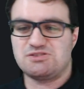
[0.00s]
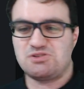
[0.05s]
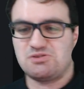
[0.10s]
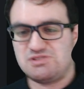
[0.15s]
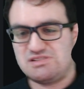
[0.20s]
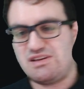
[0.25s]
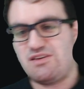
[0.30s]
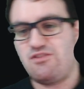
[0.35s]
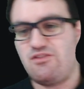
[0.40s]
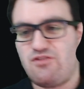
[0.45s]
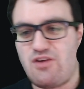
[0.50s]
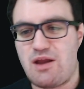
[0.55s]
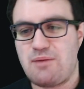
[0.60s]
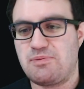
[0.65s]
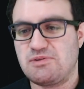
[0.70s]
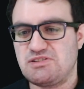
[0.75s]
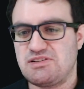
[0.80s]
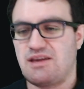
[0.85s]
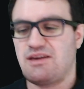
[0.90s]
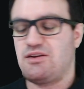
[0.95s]
So
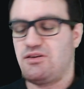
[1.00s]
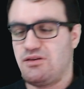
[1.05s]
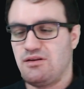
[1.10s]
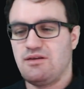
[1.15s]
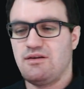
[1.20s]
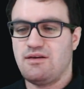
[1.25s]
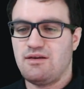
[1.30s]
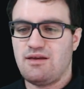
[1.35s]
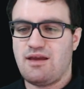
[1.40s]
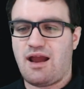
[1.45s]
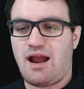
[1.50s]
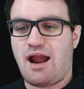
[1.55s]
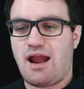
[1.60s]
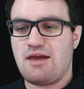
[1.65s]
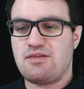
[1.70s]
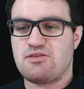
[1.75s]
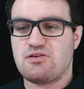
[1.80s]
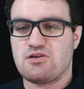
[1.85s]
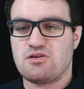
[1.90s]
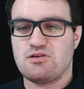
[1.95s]
75%
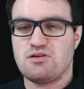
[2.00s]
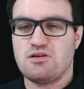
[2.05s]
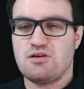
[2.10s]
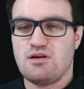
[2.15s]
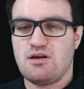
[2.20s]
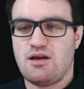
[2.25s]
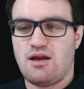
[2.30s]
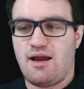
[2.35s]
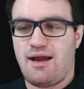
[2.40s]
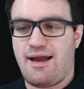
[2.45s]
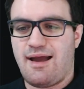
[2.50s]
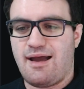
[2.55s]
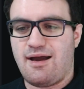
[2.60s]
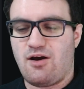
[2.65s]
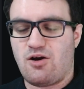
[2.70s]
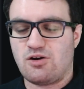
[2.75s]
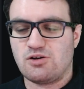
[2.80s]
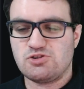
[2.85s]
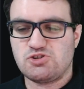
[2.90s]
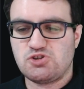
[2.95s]
either
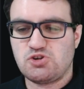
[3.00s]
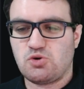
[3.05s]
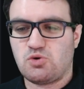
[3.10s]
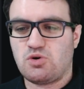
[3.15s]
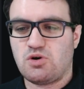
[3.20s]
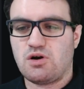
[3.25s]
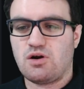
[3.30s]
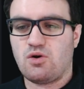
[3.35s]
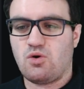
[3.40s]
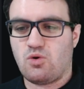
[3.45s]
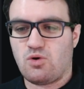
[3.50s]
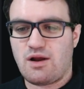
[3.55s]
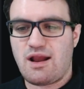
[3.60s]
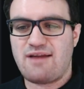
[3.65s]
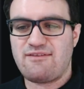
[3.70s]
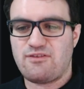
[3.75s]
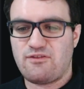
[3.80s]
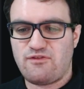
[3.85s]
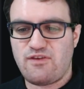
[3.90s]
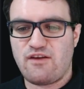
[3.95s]
aren't sure or
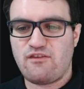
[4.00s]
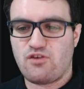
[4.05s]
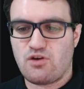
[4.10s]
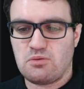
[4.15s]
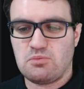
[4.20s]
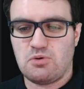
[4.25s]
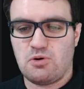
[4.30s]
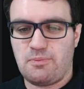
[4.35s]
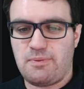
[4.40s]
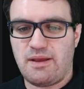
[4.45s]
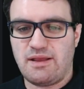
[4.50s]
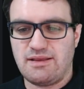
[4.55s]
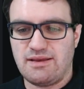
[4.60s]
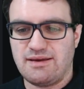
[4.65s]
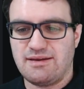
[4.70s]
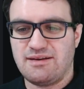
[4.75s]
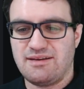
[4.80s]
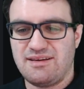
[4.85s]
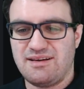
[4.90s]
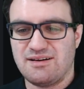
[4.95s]
have a favorable
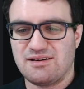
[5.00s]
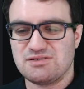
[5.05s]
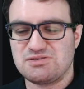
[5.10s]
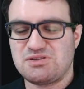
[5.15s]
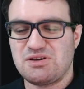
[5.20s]
opinion here.